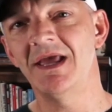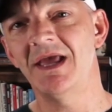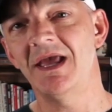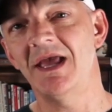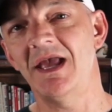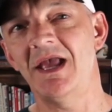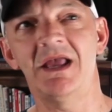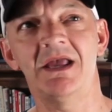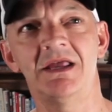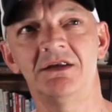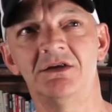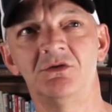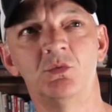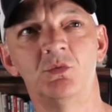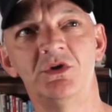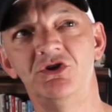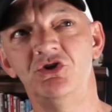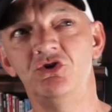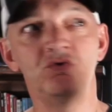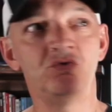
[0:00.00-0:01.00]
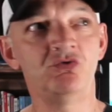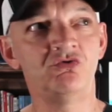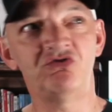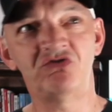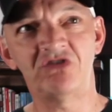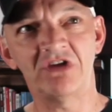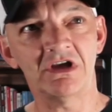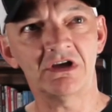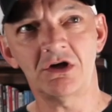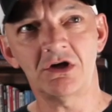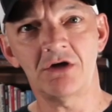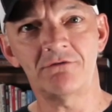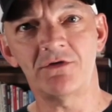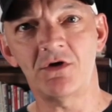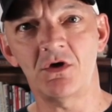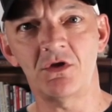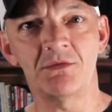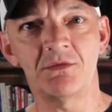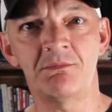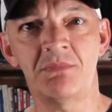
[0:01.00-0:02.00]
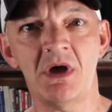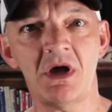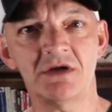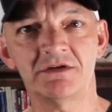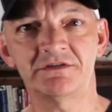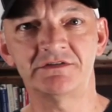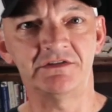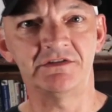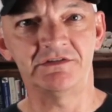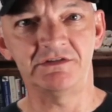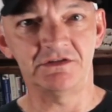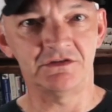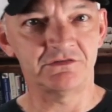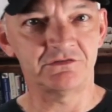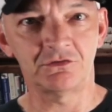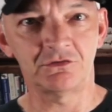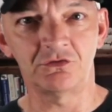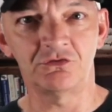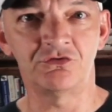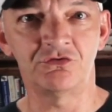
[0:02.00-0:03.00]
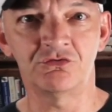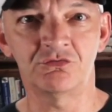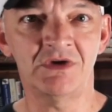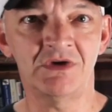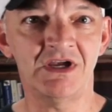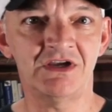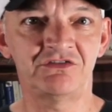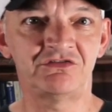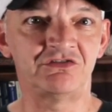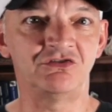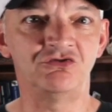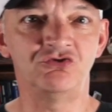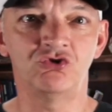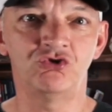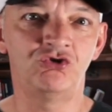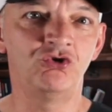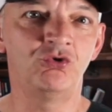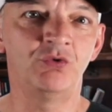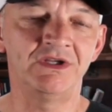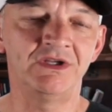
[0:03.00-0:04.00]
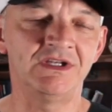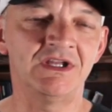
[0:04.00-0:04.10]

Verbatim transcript: and when you check off all the boxes in a certain direction, you're doing